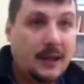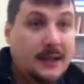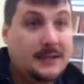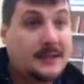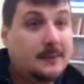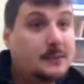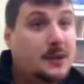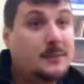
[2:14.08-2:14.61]
and
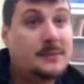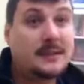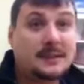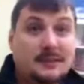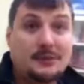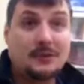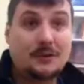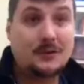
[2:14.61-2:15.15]
sometimes
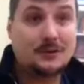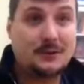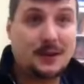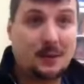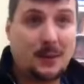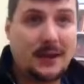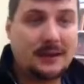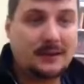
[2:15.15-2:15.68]
things grow straight
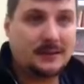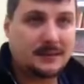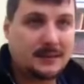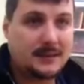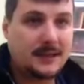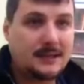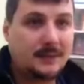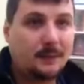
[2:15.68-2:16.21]
away because it's the
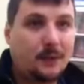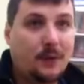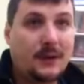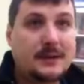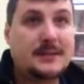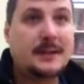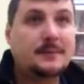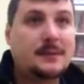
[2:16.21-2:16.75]
season for it,
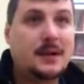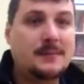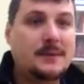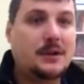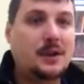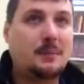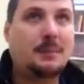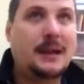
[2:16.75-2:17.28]
and sometimes
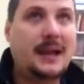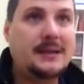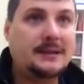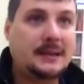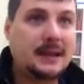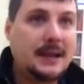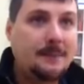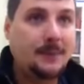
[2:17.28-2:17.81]
you go to plant
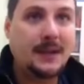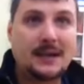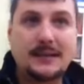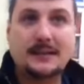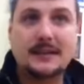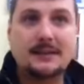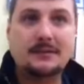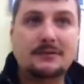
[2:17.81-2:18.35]
it, and
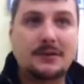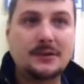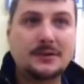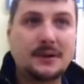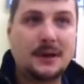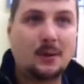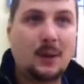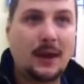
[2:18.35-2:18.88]
it doesn't grow
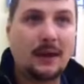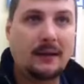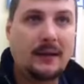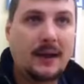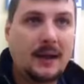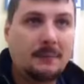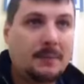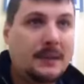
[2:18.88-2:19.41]
straight away,
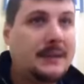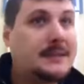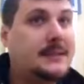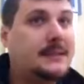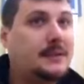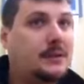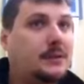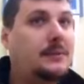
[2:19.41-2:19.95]
but you
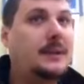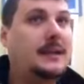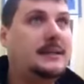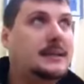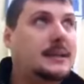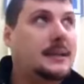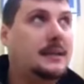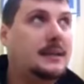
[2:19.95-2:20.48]
still need
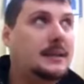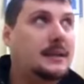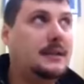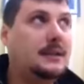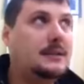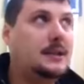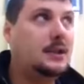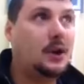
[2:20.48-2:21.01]
to
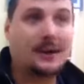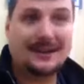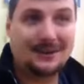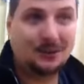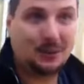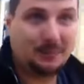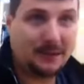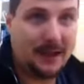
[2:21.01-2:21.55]
not
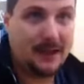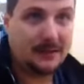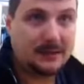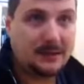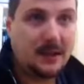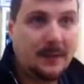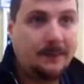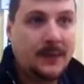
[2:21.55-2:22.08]
kill the
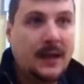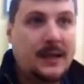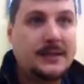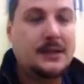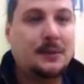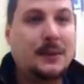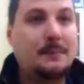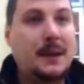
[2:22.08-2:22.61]
plant. And
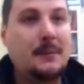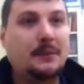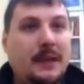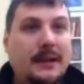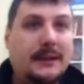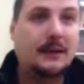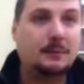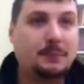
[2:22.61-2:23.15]
so when people
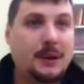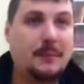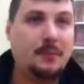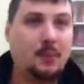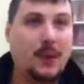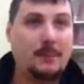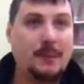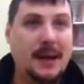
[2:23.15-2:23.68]
like, they'll put up
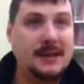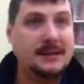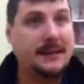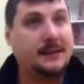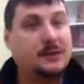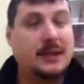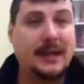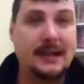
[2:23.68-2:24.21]
a web page and
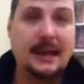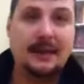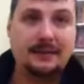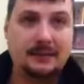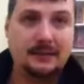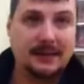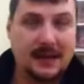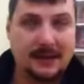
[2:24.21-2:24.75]
they'll take it
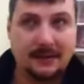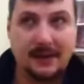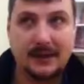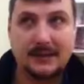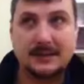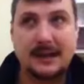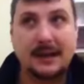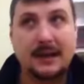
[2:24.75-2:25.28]
out down the
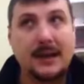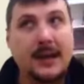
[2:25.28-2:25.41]
next day.